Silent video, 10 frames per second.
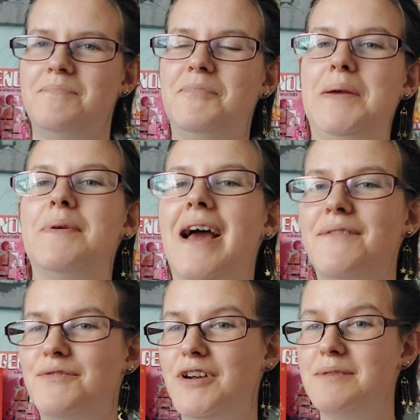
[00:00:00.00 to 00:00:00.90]
people have
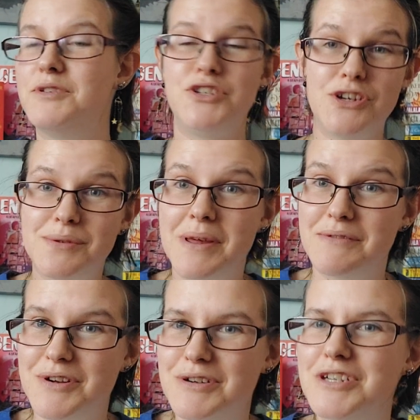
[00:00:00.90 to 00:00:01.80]
the freedom to choose whether
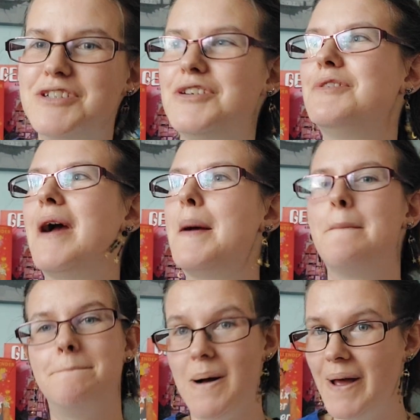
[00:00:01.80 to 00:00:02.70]
or not to
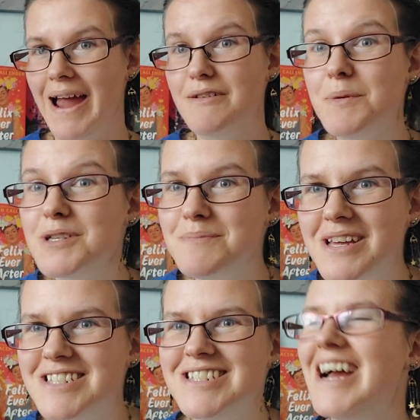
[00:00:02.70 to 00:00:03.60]
buy Harry Potter
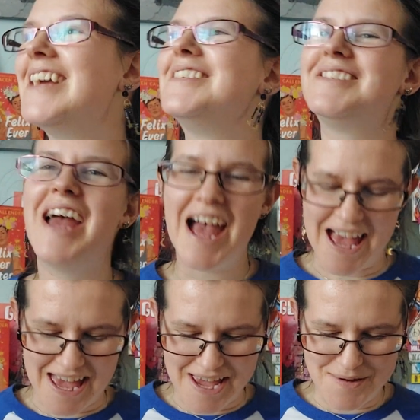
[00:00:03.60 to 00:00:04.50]
merchandise,
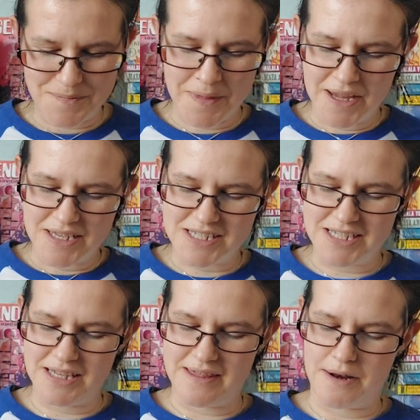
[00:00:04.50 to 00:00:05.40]

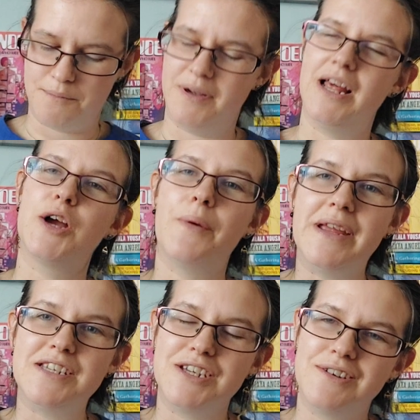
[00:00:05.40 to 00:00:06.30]
she then will
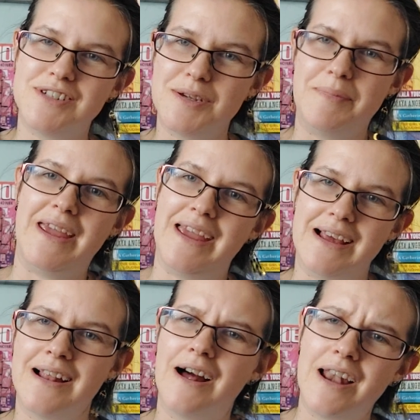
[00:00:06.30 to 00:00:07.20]
equate you to
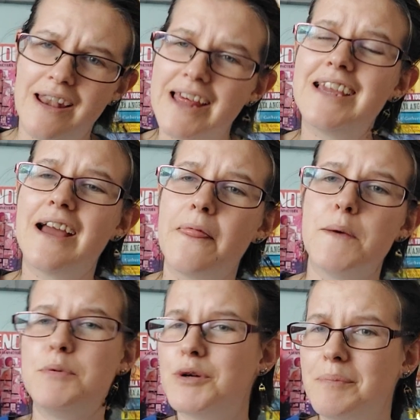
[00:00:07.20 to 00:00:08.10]
being like
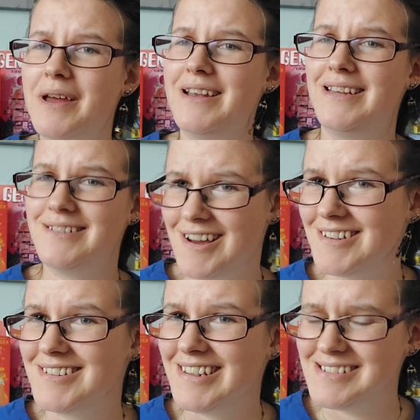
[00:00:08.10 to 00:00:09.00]
the book burning
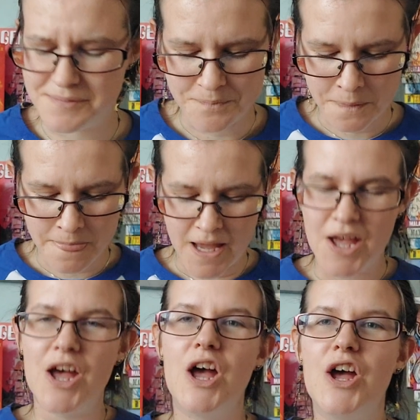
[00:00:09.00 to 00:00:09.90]
Nazis.
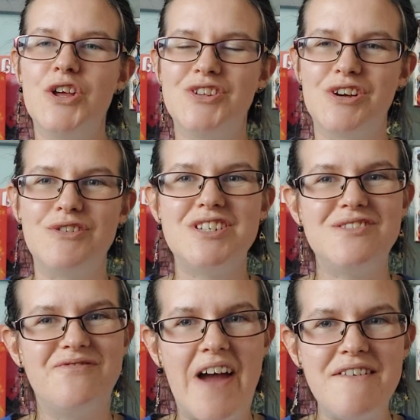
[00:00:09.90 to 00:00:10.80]
So
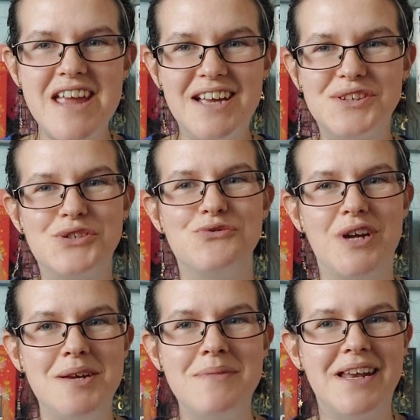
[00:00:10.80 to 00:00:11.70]
she's very
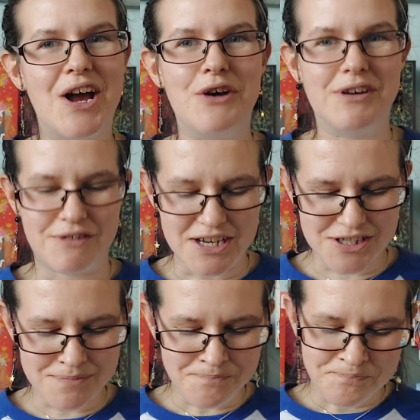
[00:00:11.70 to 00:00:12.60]
extreme in her aggression,